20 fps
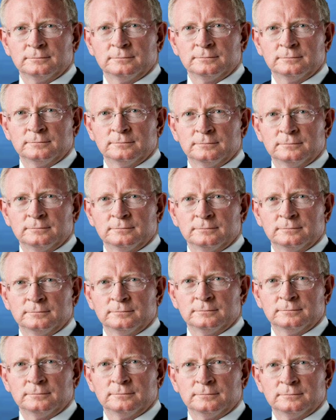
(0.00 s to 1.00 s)
they do
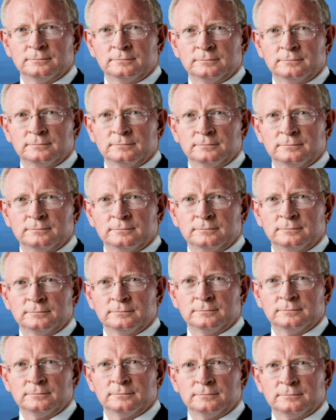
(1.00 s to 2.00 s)
things. This is
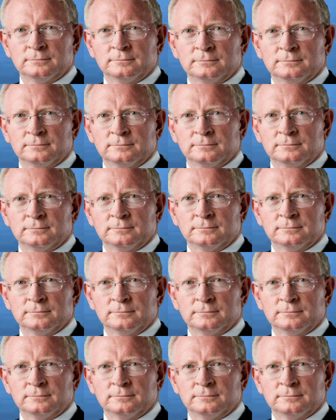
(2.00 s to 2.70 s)
their business.